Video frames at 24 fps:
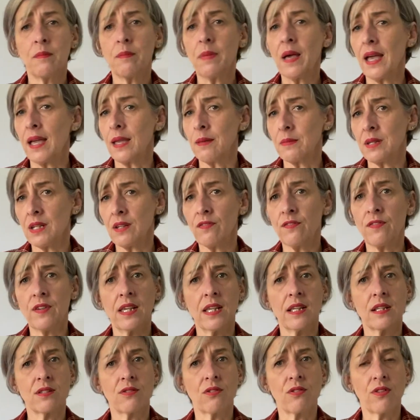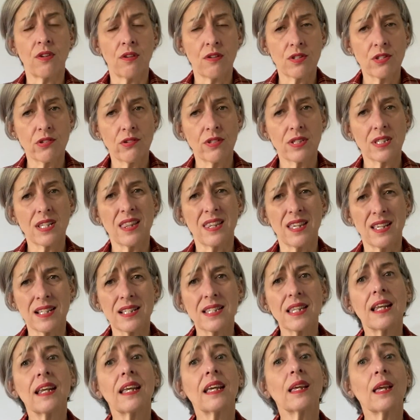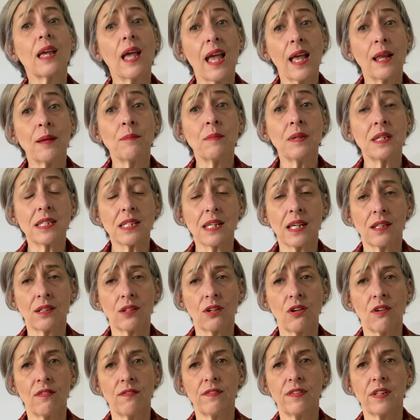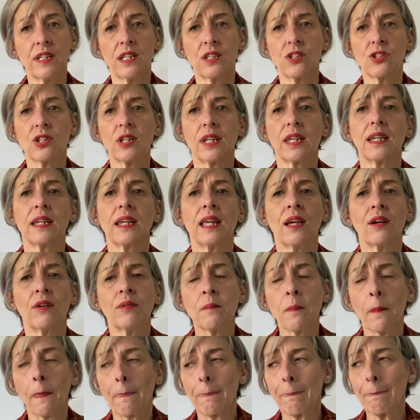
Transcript: payment of fees or those sorts of things, that it can be done confidentially. Now,